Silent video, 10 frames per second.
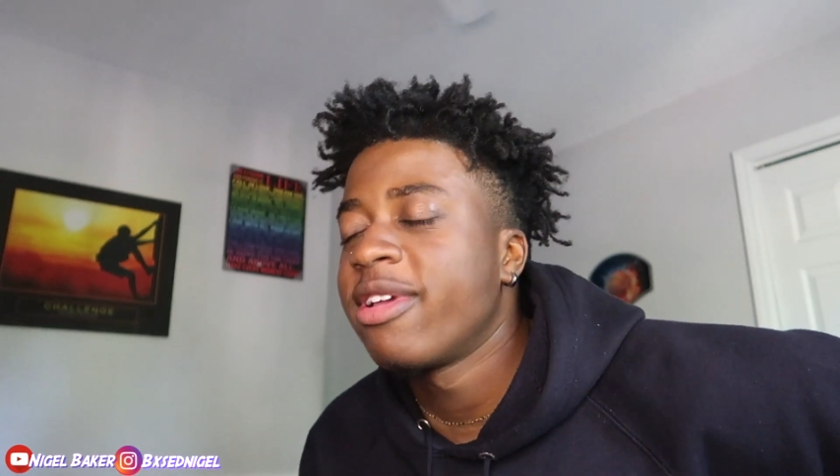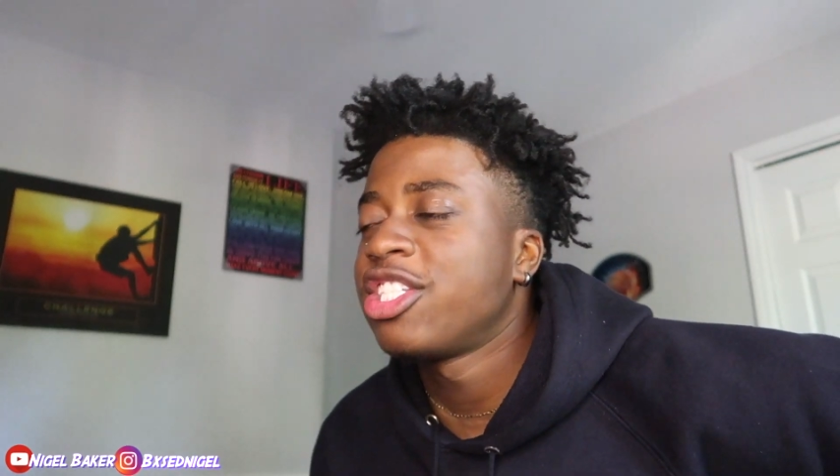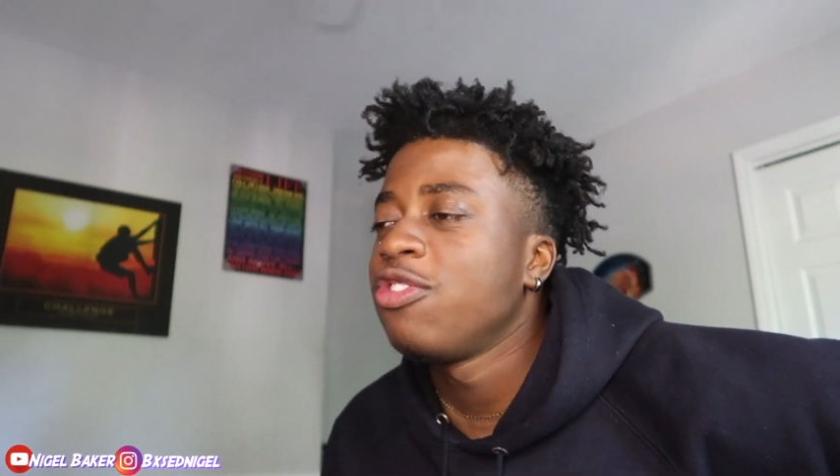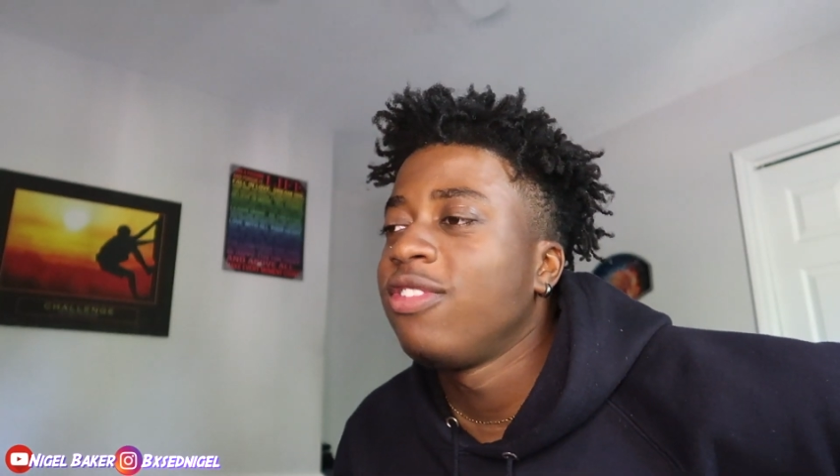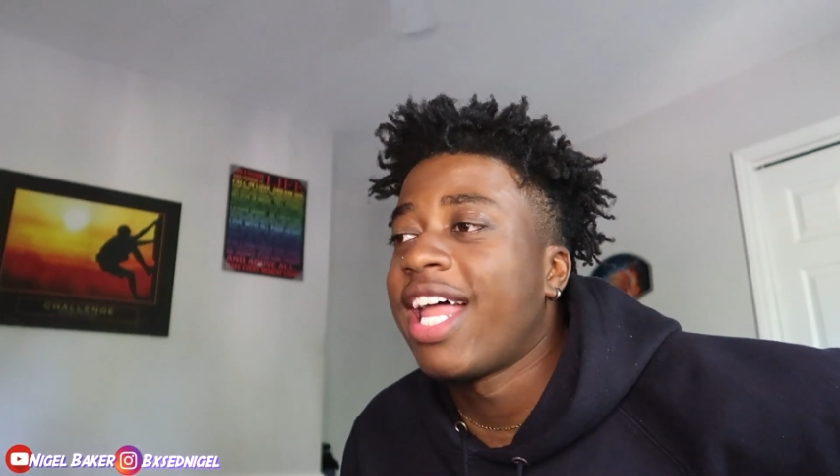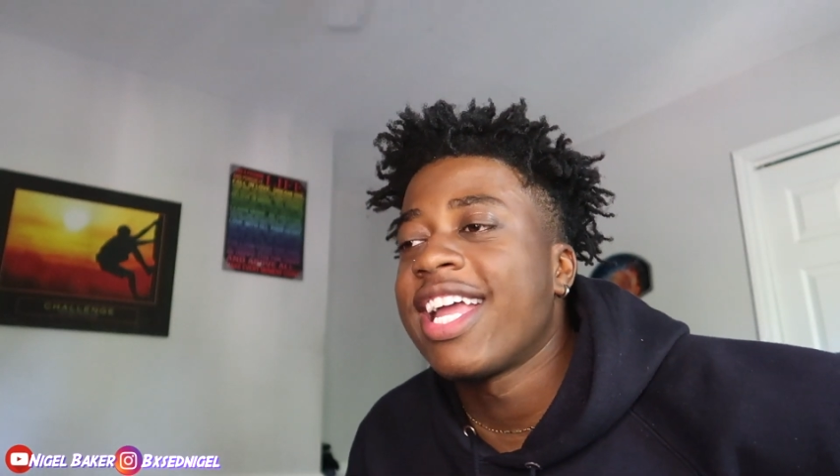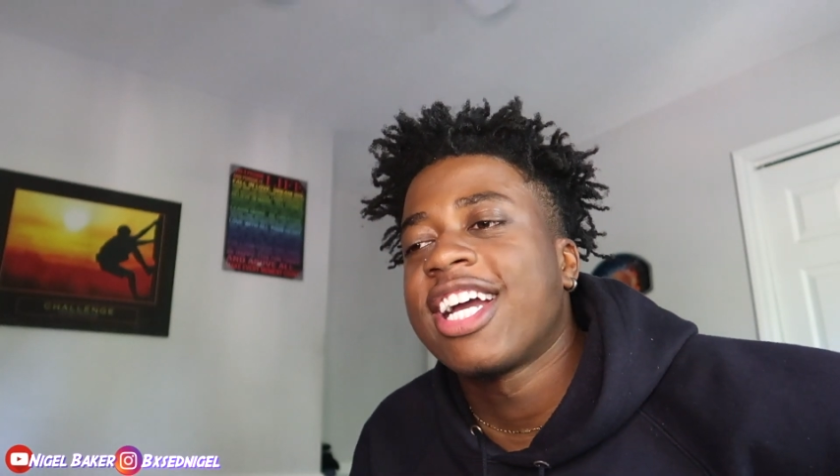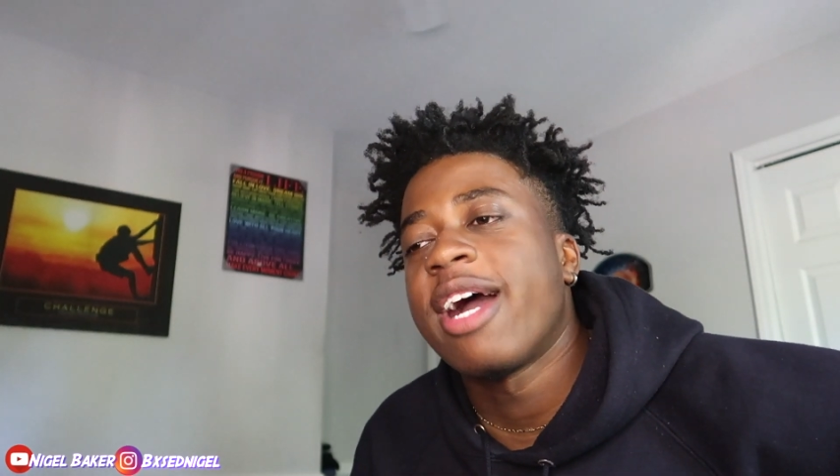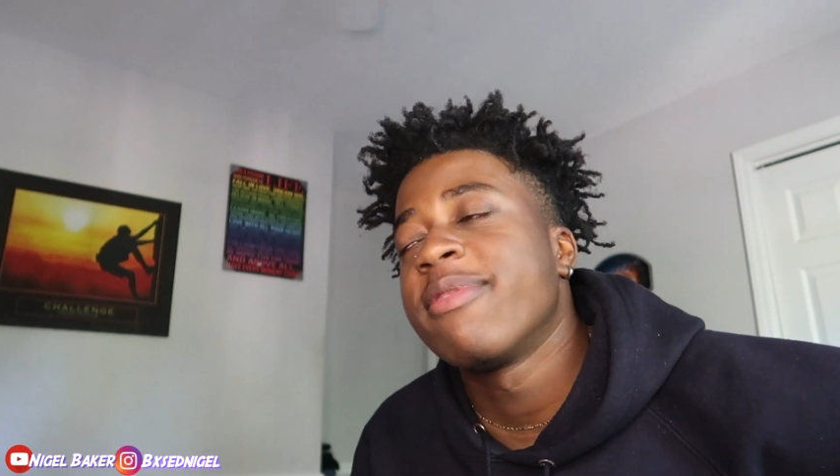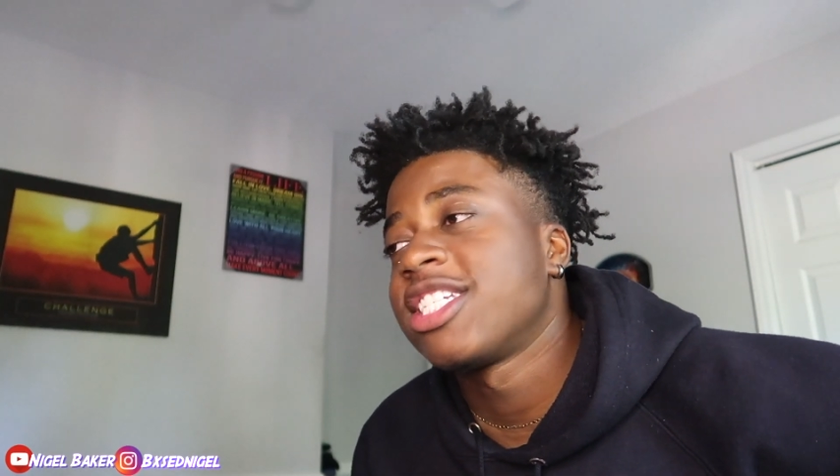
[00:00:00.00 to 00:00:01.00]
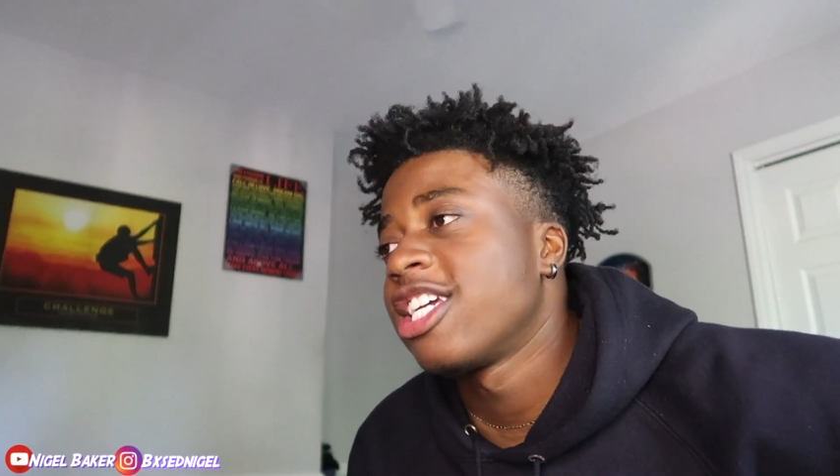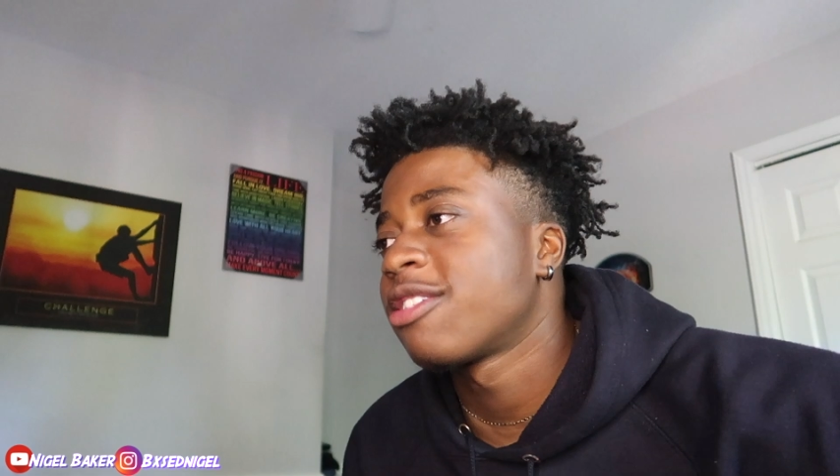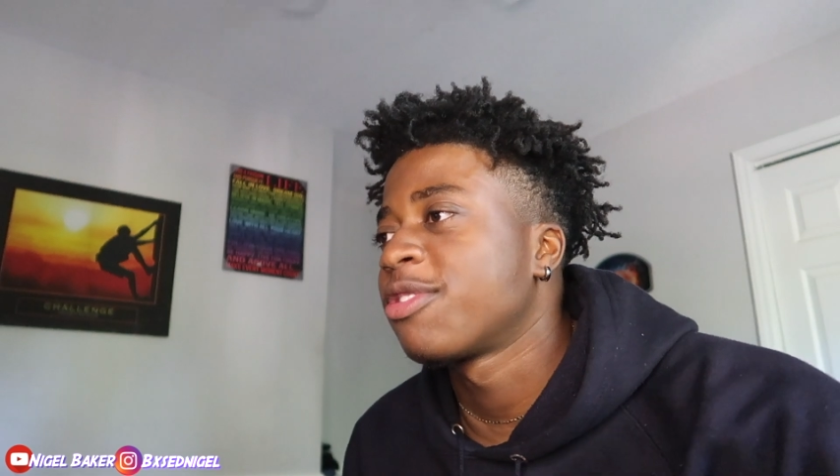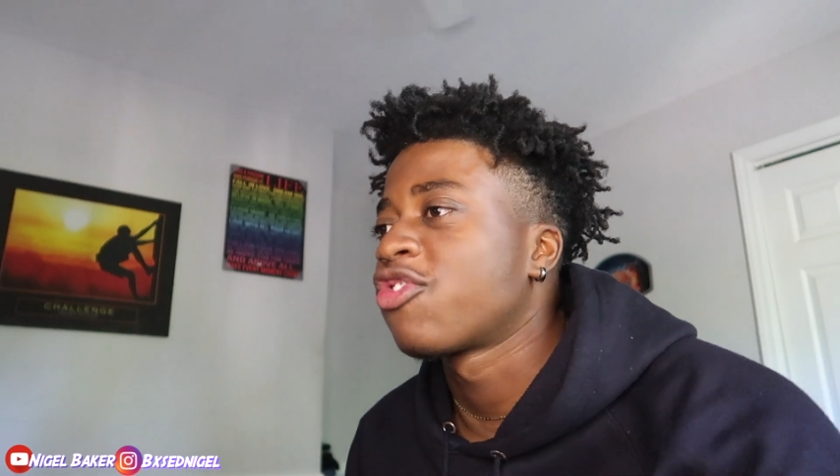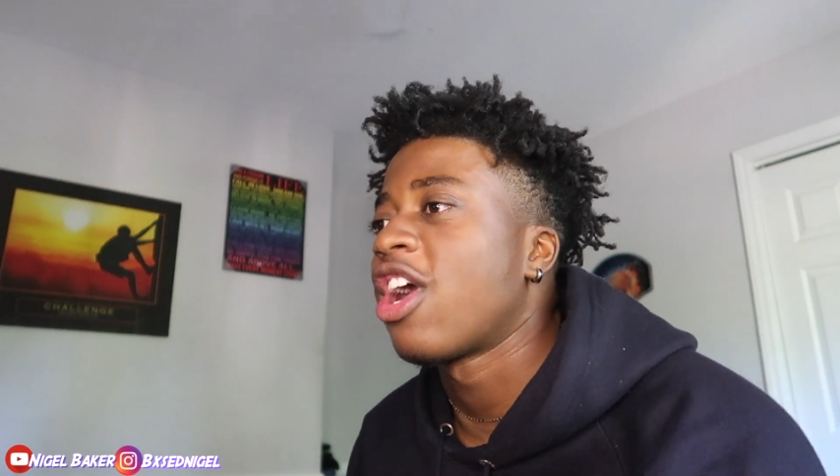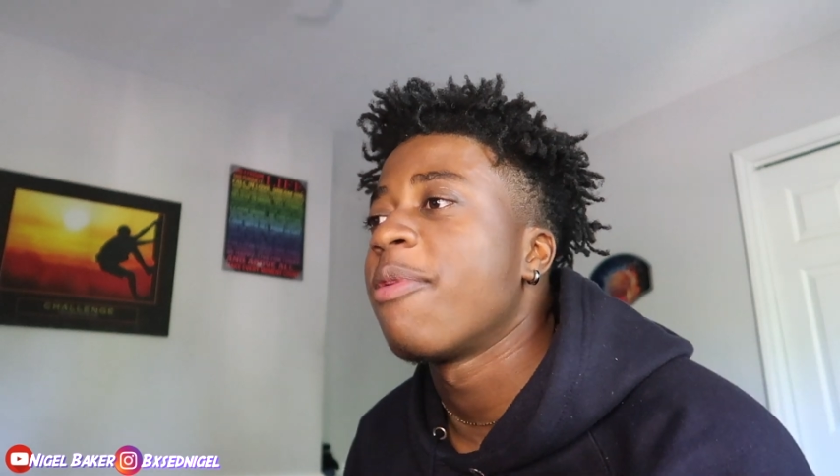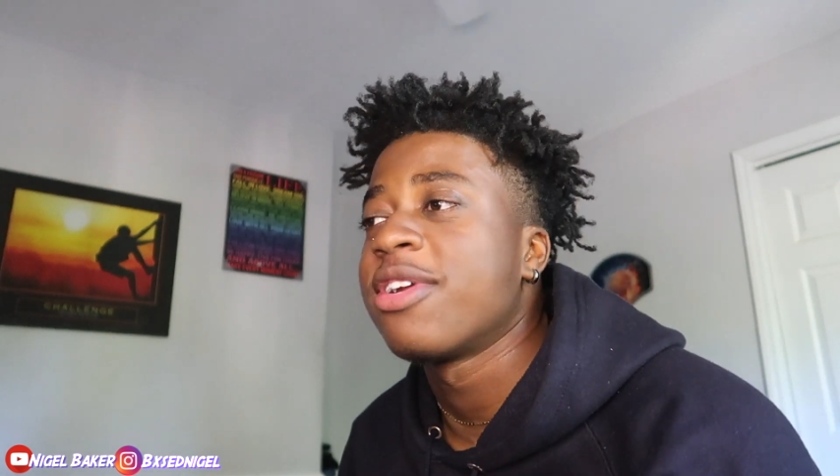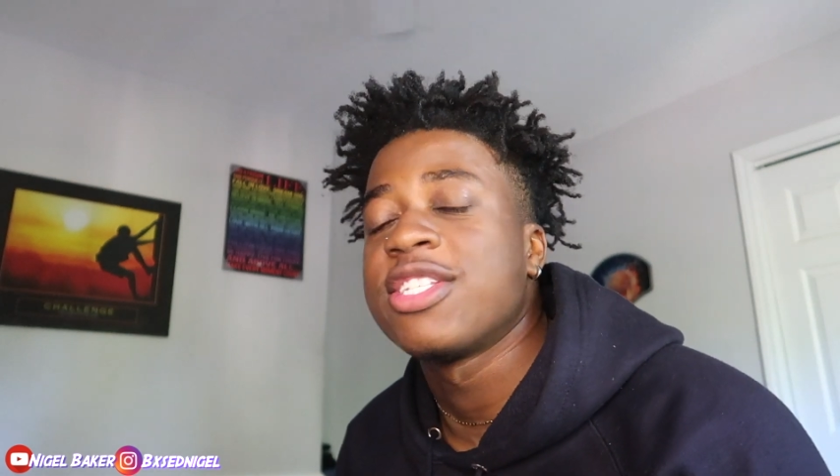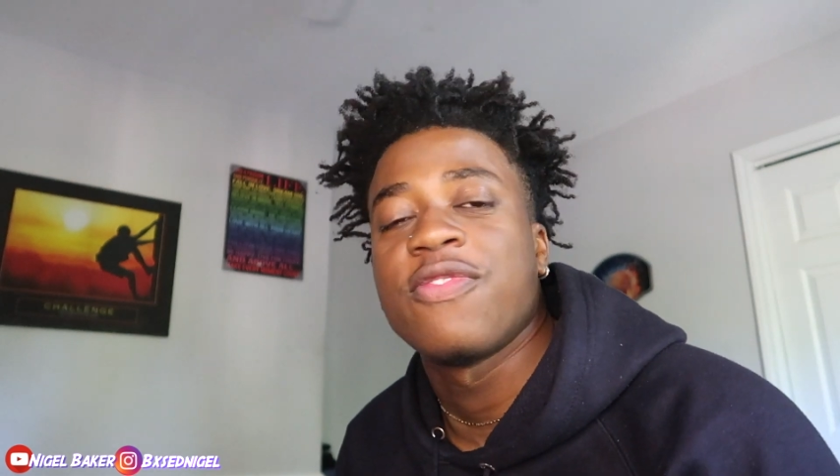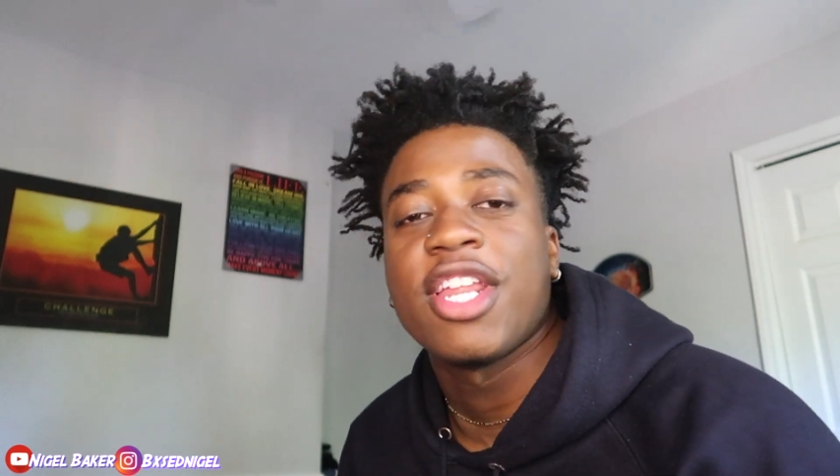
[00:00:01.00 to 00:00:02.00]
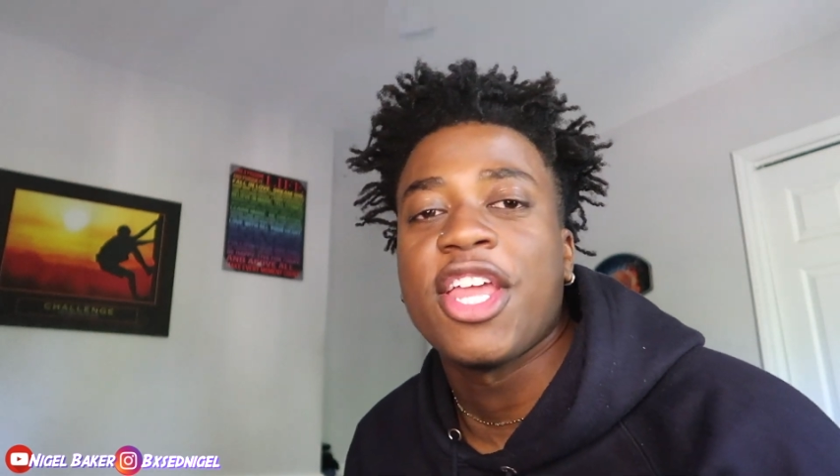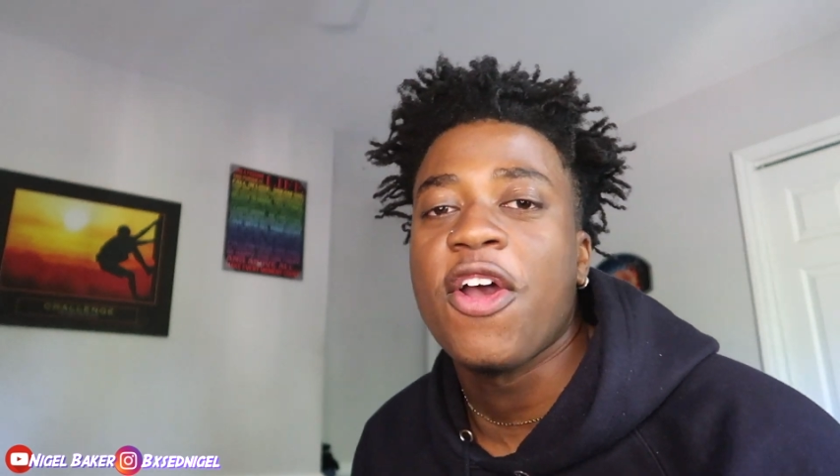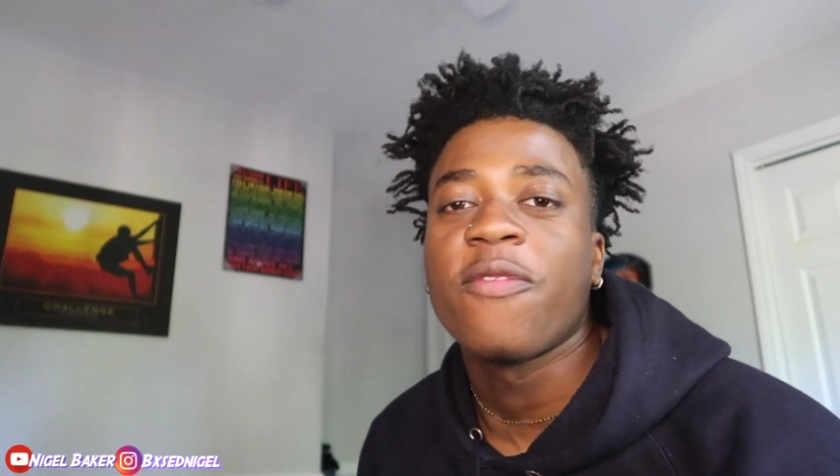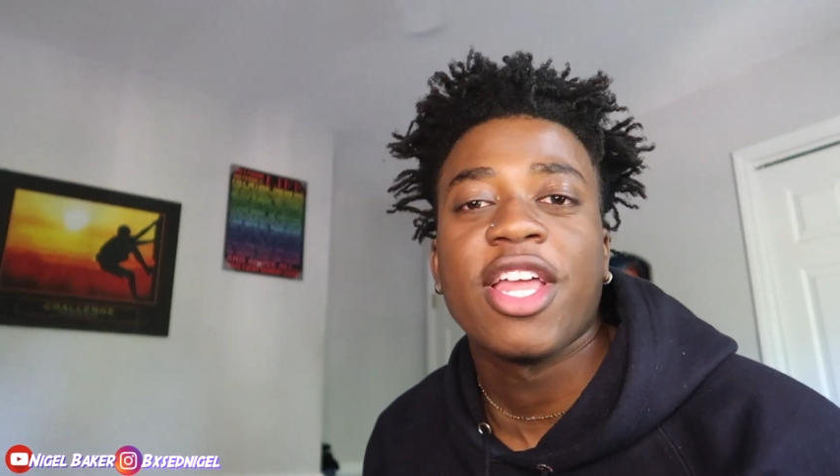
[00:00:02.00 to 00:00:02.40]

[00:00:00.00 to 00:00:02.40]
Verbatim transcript: Make sure you like, comment, share, subscribe on this video.